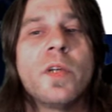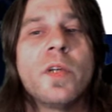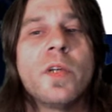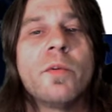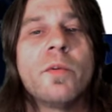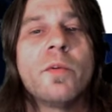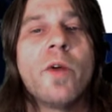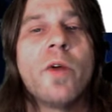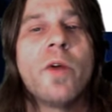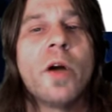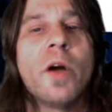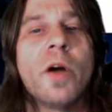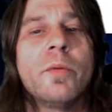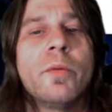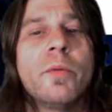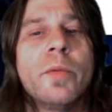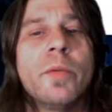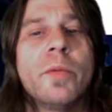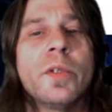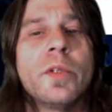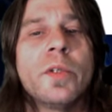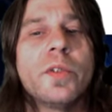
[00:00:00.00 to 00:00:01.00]
the number of
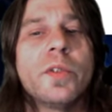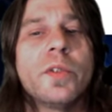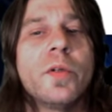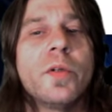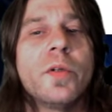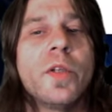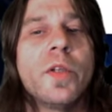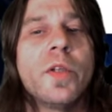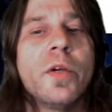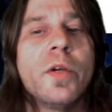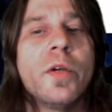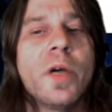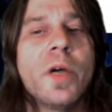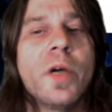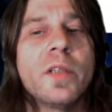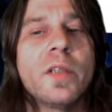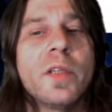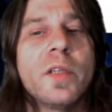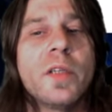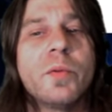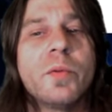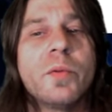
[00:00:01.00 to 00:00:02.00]
automobiles sold in the
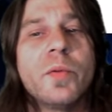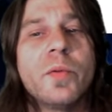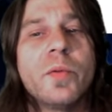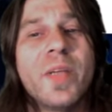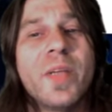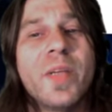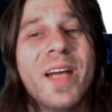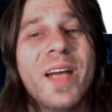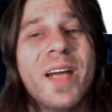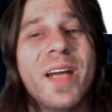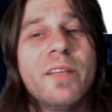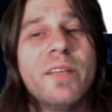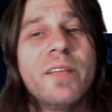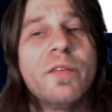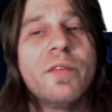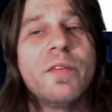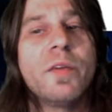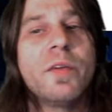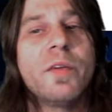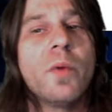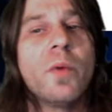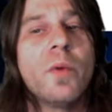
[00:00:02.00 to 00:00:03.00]
United States between
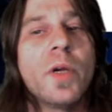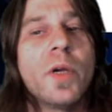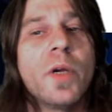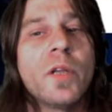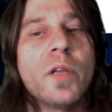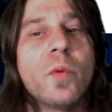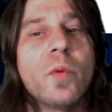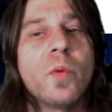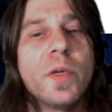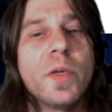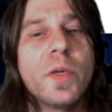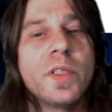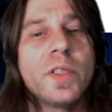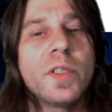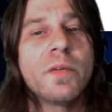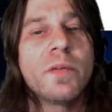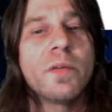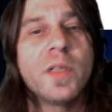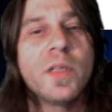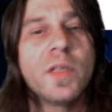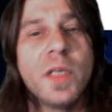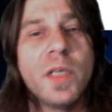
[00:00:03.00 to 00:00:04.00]
1951 and
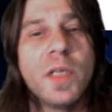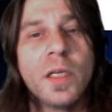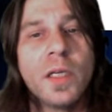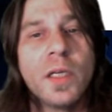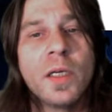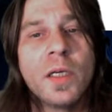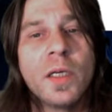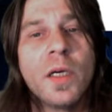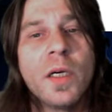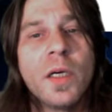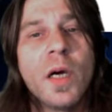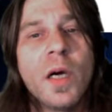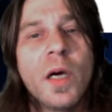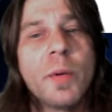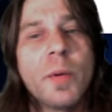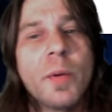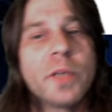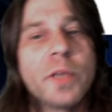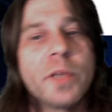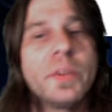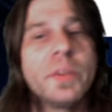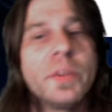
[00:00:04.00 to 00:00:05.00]
2017.
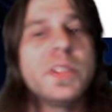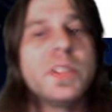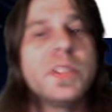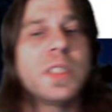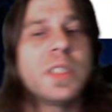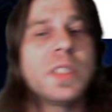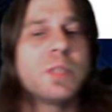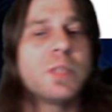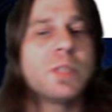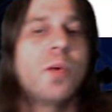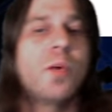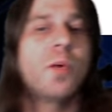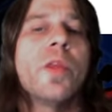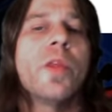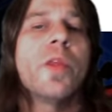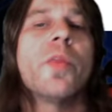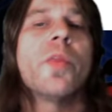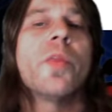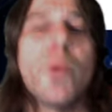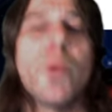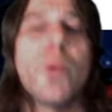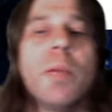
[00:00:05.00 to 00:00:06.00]
Approximately
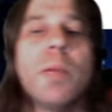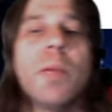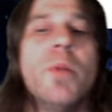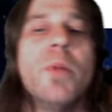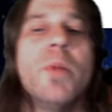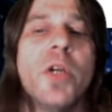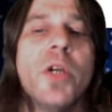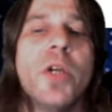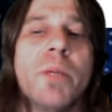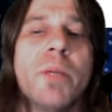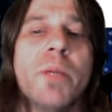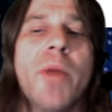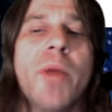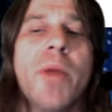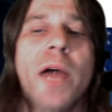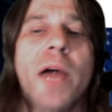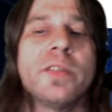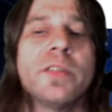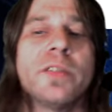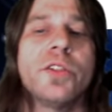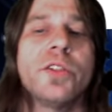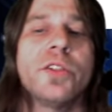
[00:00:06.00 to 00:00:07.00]
6.3 million
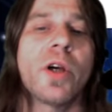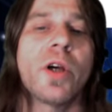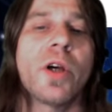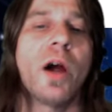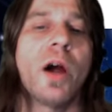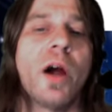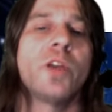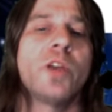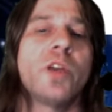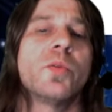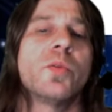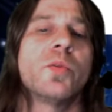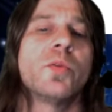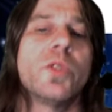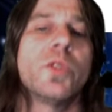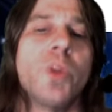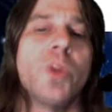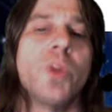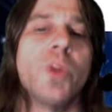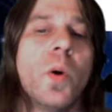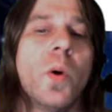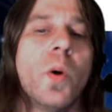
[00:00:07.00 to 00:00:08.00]
passenger cars were
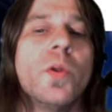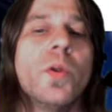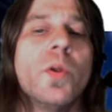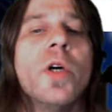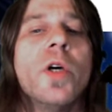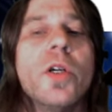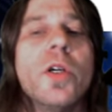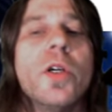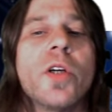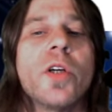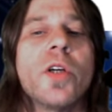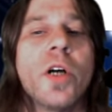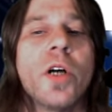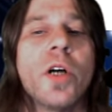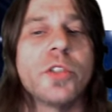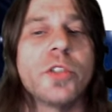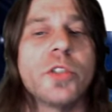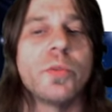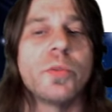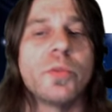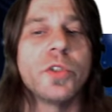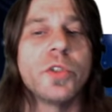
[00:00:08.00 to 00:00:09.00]
sold to
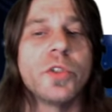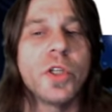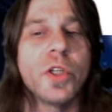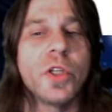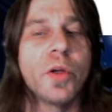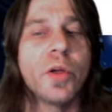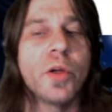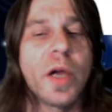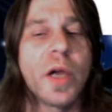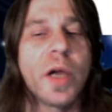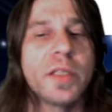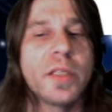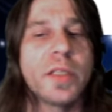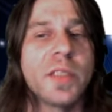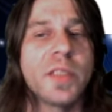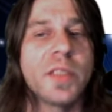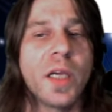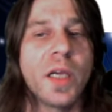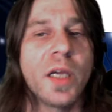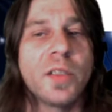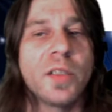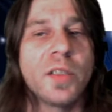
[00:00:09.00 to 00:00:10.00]
customers in the United
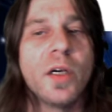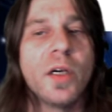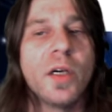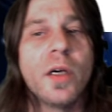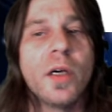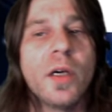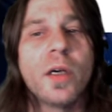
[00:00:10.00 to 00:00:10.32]
States.